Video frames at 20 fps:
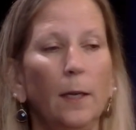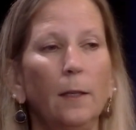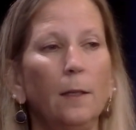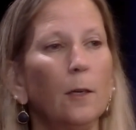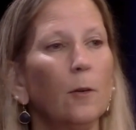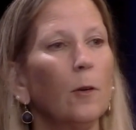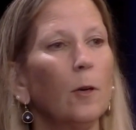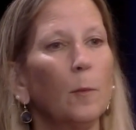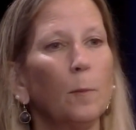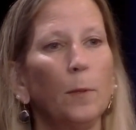And
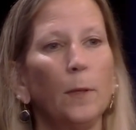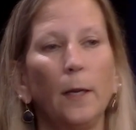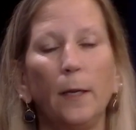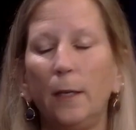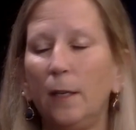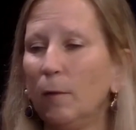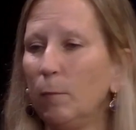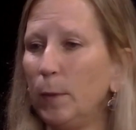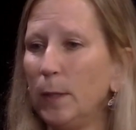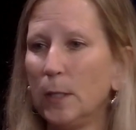there are
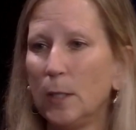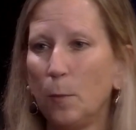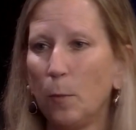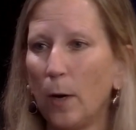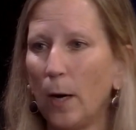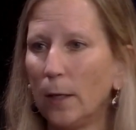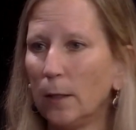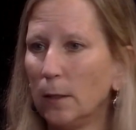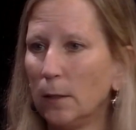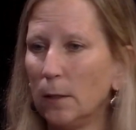plenty of busy
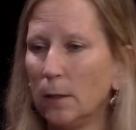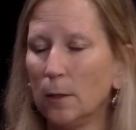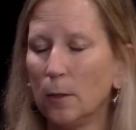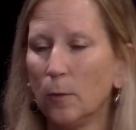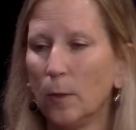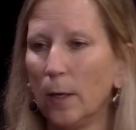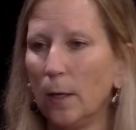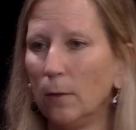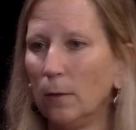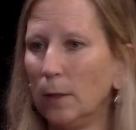practices
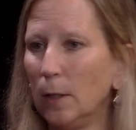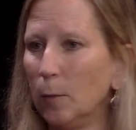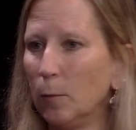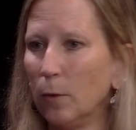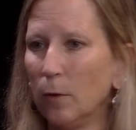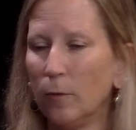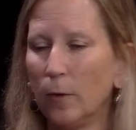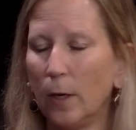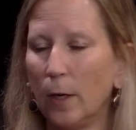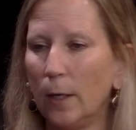around that
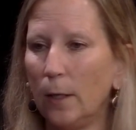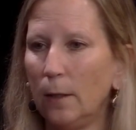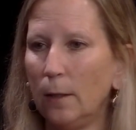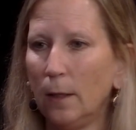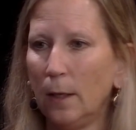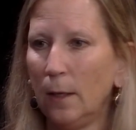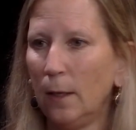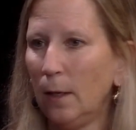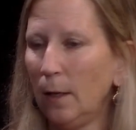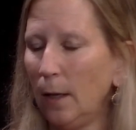provide
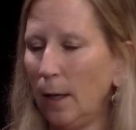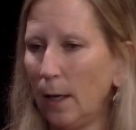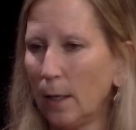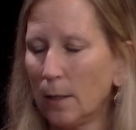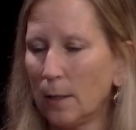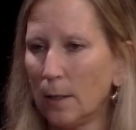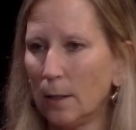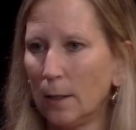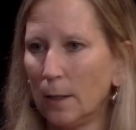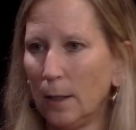
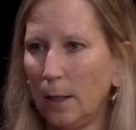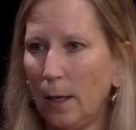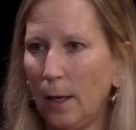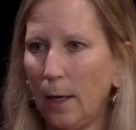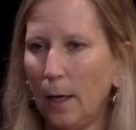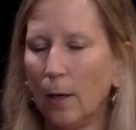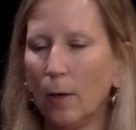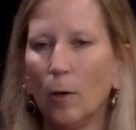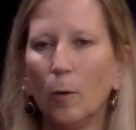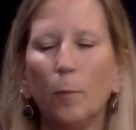excellent
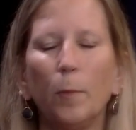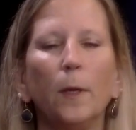care.